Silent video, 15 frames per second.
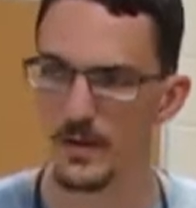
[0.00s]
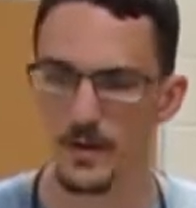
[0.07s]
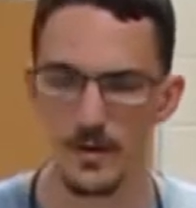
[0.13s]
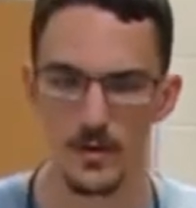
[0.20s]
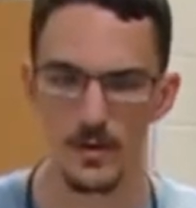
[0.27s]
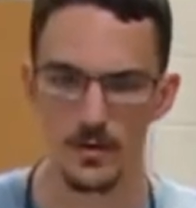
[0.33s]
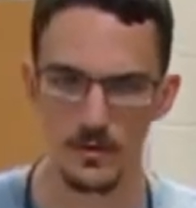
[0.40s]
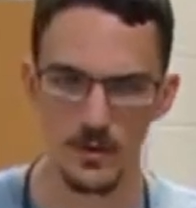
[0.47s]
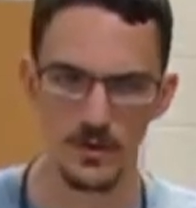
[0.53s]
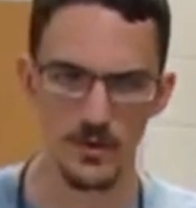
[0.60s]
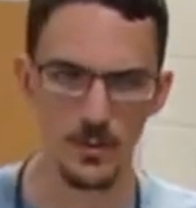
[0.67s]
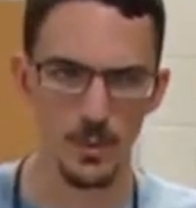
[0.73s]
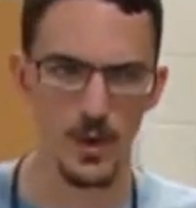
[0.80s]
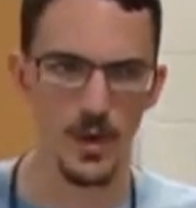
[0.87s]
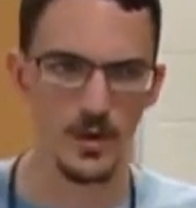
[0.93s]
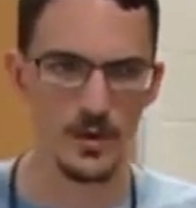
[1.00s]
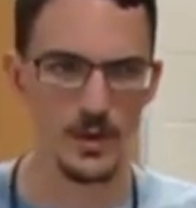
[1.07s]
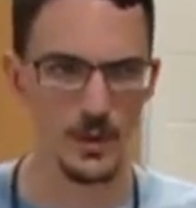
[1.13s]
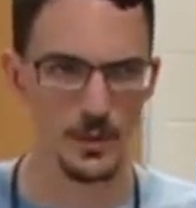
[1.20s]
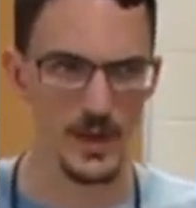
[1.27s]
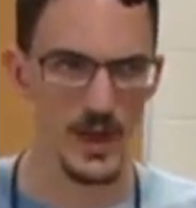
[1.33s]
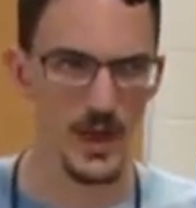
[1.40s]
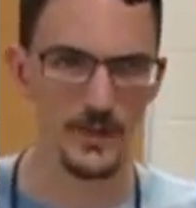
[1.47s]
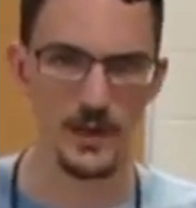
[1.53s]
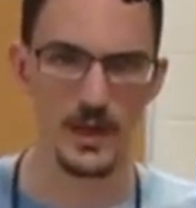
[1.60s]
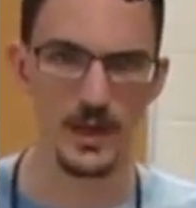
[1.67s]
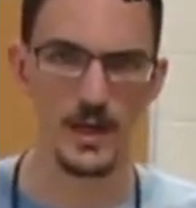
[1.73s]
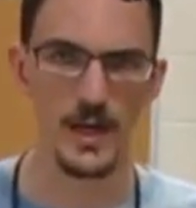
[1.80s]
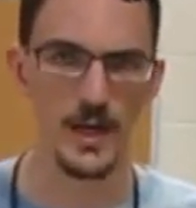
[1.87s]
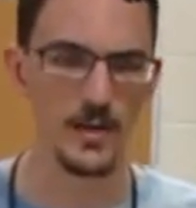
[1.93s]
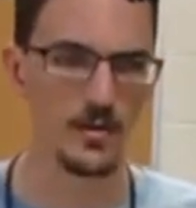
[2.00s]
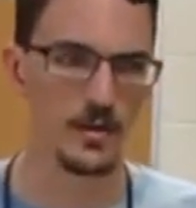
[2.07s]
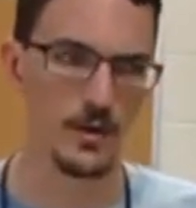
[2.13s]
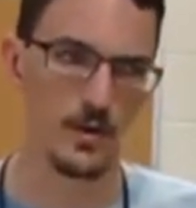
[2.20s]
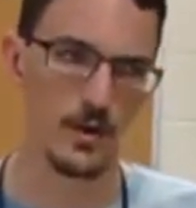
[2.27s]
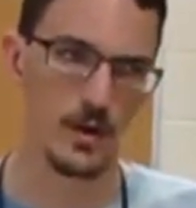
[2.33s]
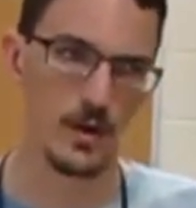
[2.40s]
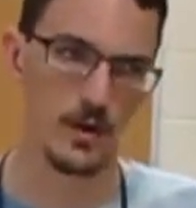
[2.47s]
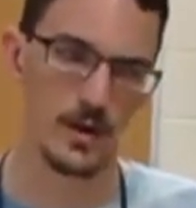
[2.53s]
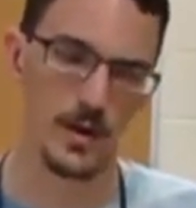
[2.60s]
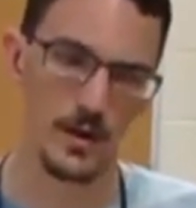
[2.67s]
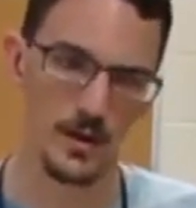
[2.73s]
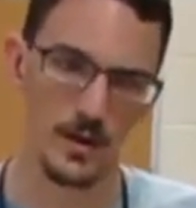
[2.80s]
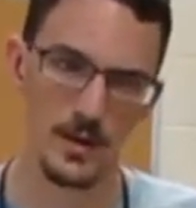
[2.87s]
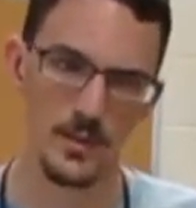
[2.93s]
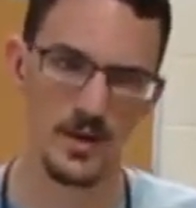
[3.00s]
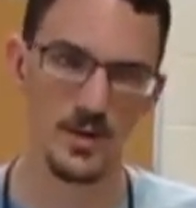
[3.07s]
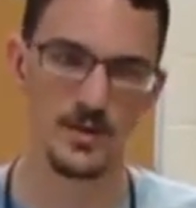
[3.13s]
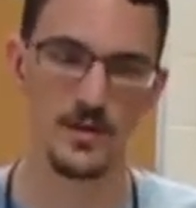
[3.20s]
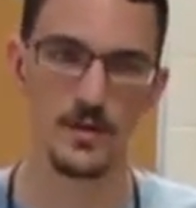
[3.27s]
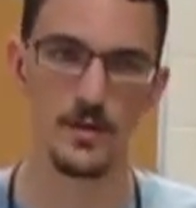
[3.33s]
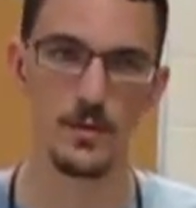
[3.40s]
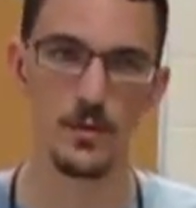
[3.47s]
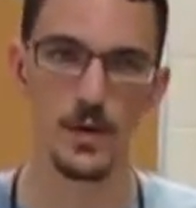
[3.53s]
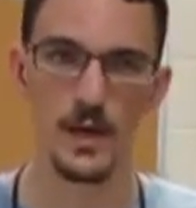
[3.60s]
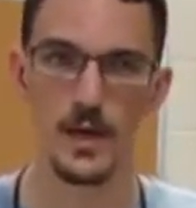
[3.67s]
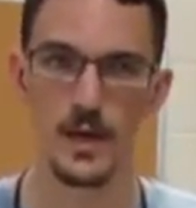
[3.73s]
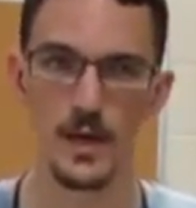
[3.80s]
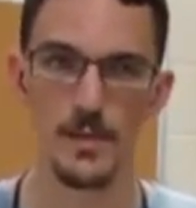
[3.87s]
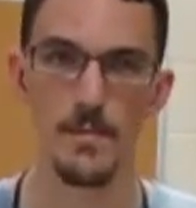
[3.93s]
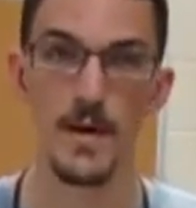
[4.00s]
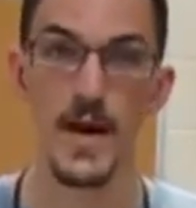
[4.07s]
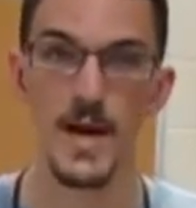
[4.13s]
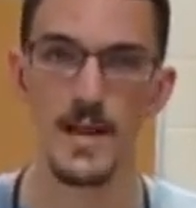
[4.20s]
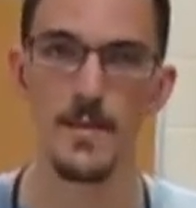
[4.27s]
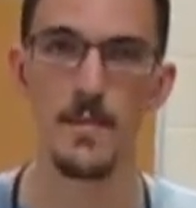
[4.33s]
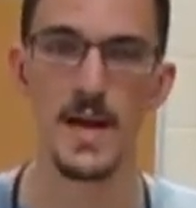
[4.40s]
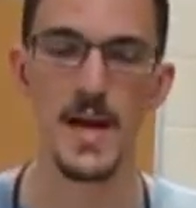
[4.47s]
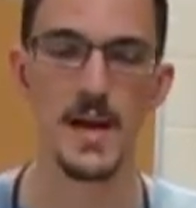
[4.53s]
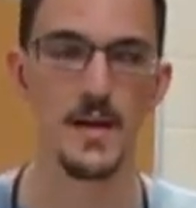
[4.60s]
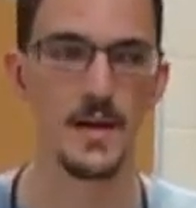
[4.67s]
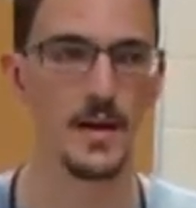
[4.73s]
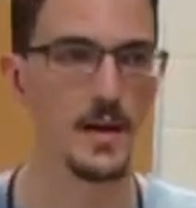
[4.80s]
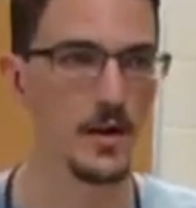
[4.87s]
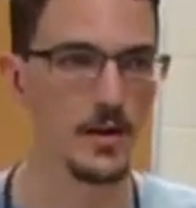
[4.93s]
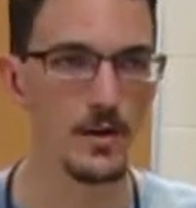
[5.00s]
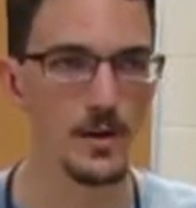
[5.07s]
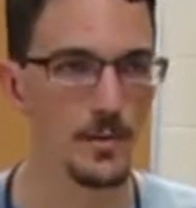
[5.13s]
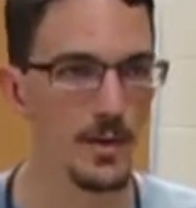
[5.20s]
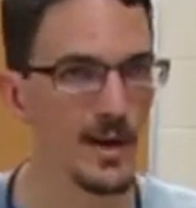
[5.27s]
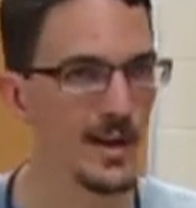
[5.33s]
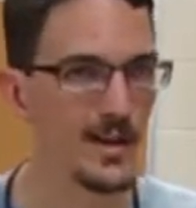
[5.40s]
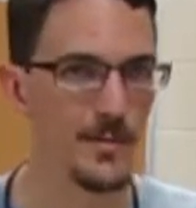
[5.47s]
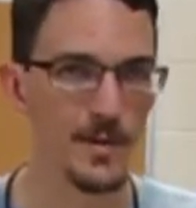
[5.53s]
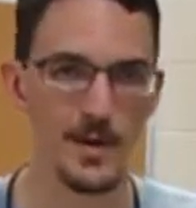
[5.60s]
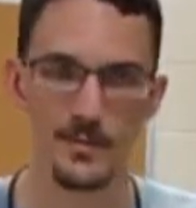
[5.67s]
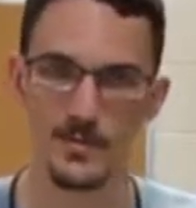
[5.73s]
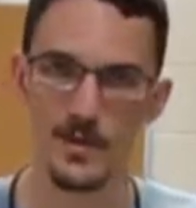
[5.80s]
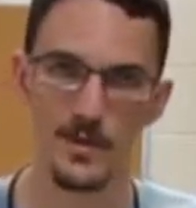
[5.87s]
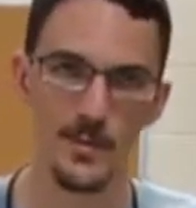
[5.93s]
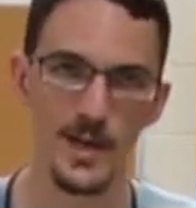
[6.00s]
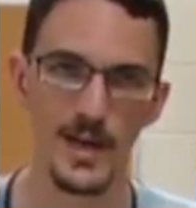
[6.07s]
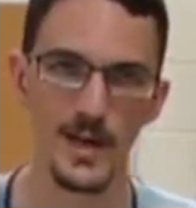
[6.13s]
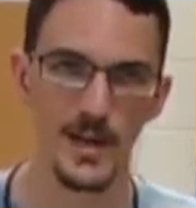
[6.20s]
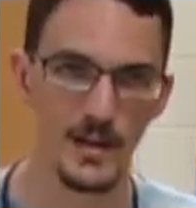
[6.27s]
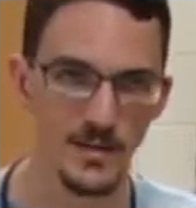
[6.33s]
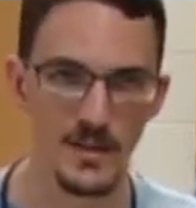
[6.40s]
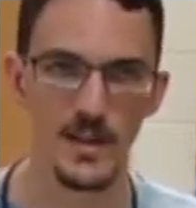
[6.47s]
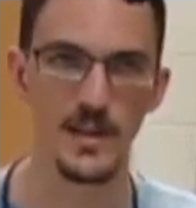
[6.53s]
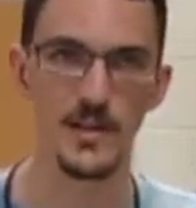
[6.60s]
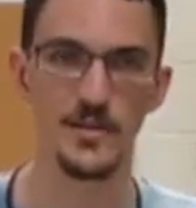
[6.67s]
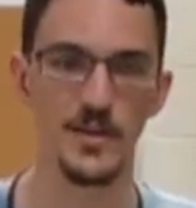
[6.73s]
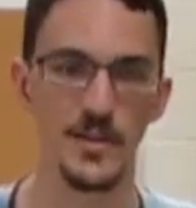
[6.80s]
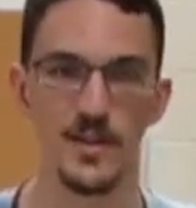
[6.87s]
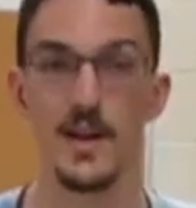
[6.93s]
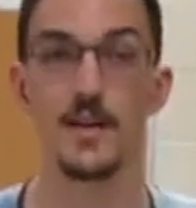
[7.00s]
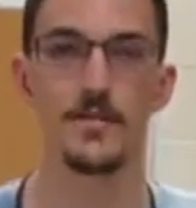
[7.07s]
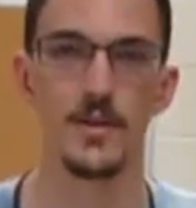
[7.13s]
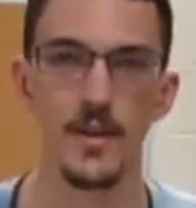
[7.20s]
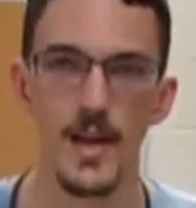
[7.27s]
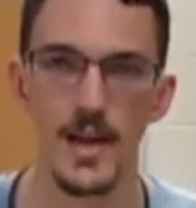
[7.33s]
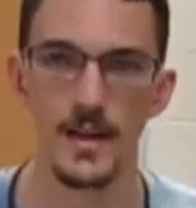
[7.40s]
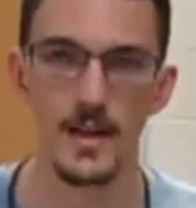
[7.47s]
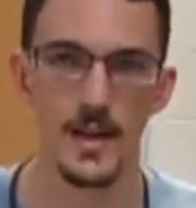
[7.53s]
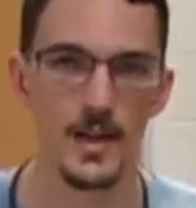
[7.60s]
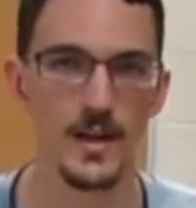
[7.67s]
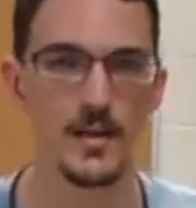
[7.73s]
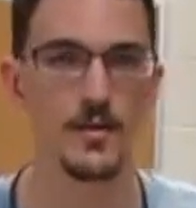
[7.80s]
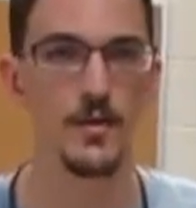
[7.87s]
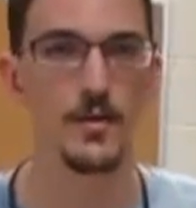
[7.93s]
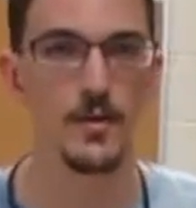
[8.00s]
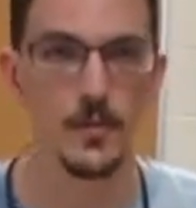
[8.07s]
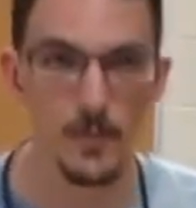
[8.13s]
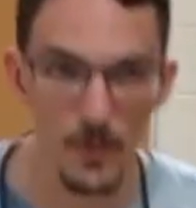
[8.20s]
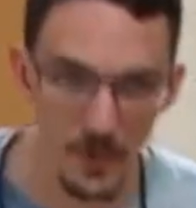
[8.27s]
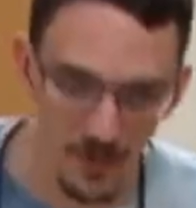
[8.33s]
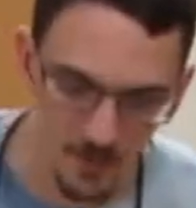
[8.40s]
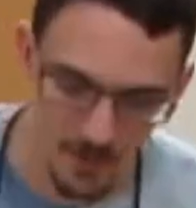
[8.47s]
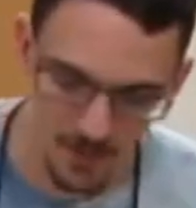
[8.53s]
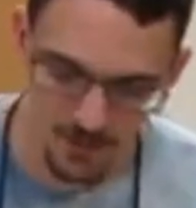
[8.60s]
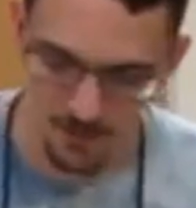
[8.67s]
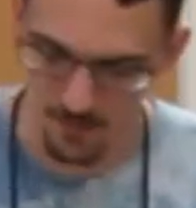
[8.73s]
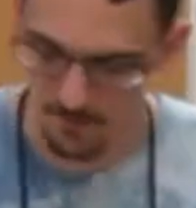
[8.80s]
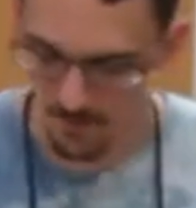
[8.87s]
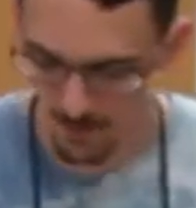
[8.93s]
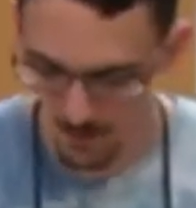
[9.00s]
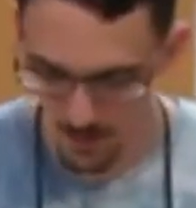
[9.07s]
The stretcher bars that we have in class are kind of limited to what I can buy them at. And I only buy them up to about 18 inches. After that, they get super expensive.